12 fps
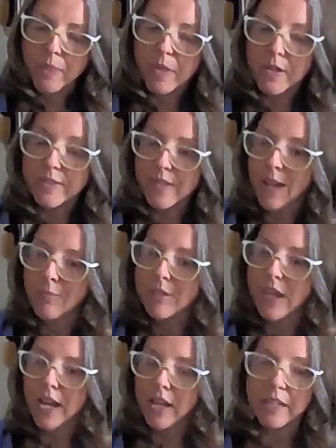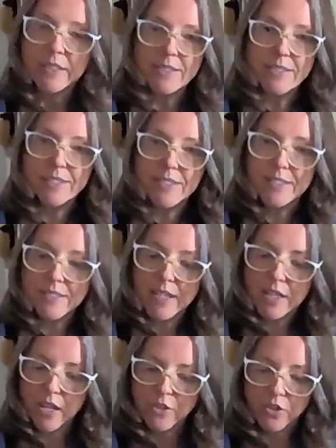the same diet
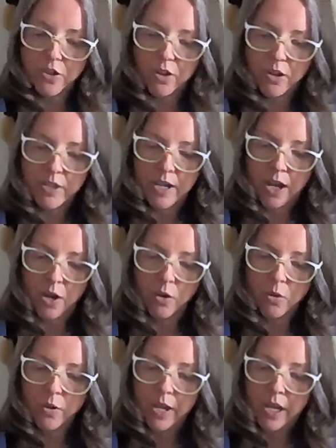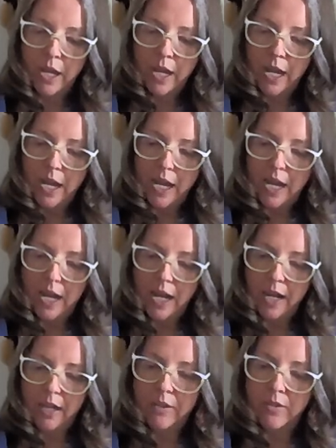consistency that you're on now,
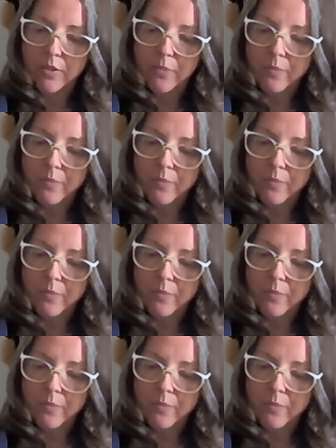and